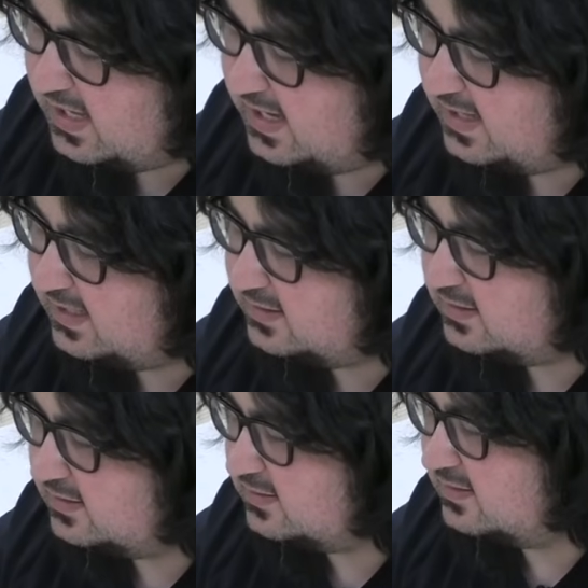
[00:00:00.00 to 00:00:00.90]

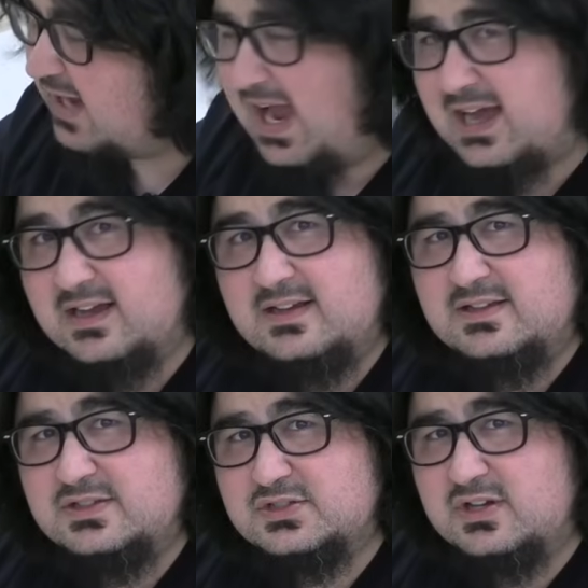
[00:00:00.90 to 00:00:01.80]
And yeah,
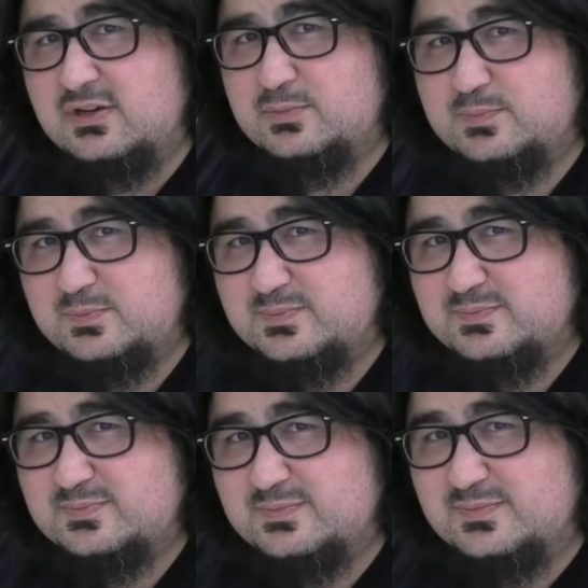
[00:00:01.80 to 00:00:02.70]
so
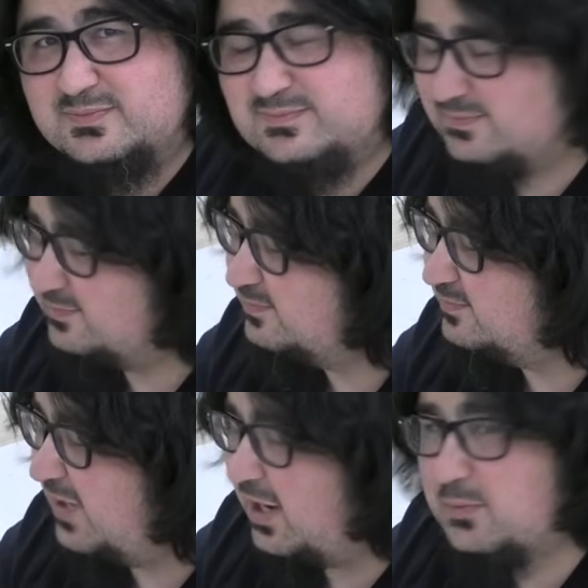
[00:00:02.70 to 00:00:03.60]

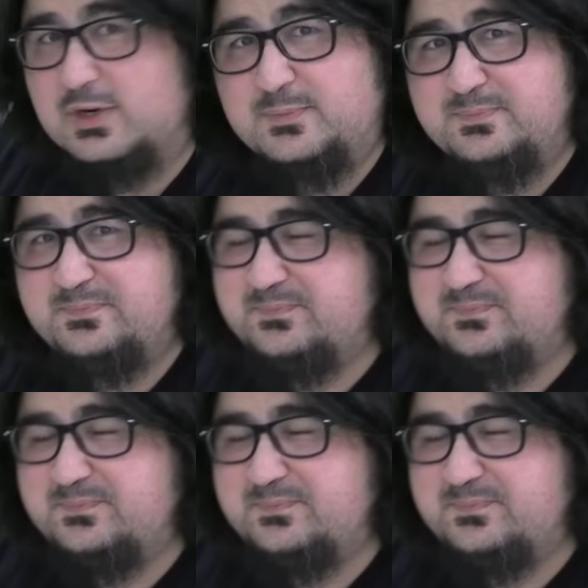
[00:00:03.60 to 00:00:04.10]
onward.